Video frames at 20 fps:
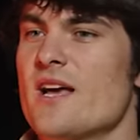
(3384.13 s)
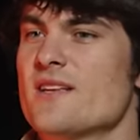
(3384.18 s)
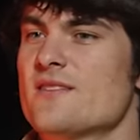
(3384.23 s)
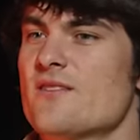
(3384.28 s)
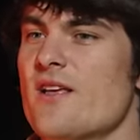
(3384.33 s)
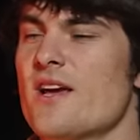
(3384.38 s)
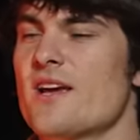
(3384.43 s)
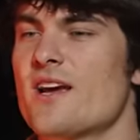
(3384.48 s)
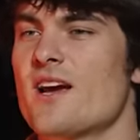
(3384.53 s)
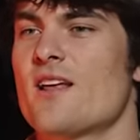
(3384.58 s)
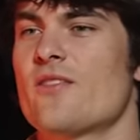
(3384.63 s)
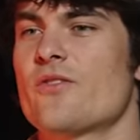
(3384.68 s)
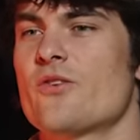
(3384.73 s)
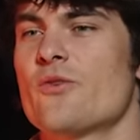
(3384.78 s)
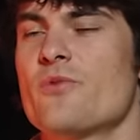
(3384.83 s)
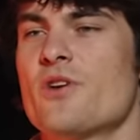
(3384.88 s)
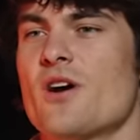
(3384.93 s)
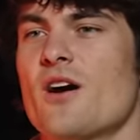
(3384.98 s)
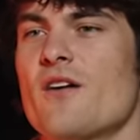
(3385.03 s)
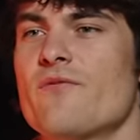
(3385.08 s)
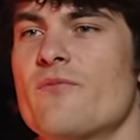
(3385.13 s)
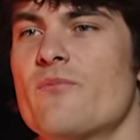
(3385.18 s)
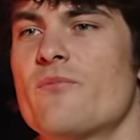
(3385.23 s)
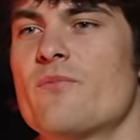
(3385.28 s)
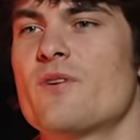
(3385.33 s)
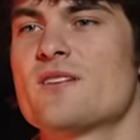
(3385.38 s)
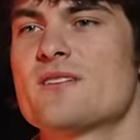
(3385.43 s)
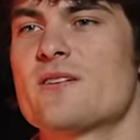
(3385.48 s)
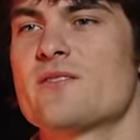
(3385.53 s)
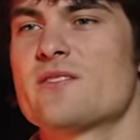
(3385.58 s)
yeah, so that kind of threw me off
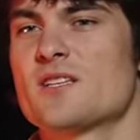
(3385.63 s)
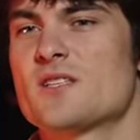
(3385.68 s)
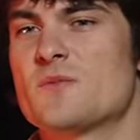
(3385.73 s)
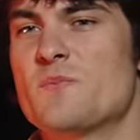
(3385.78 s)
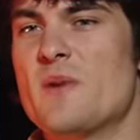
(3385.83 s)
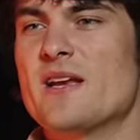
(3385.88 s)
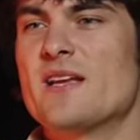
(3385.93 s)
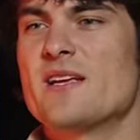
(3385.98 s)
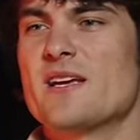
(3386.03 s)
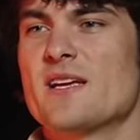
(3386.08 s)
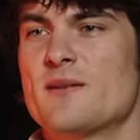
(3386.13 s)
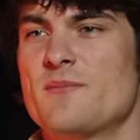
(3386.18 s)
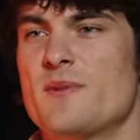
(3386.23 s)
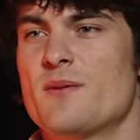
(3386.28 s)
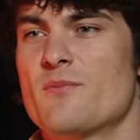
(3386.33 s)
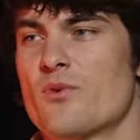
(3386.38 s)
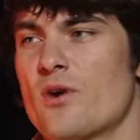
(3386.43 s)
because I was expecting it to be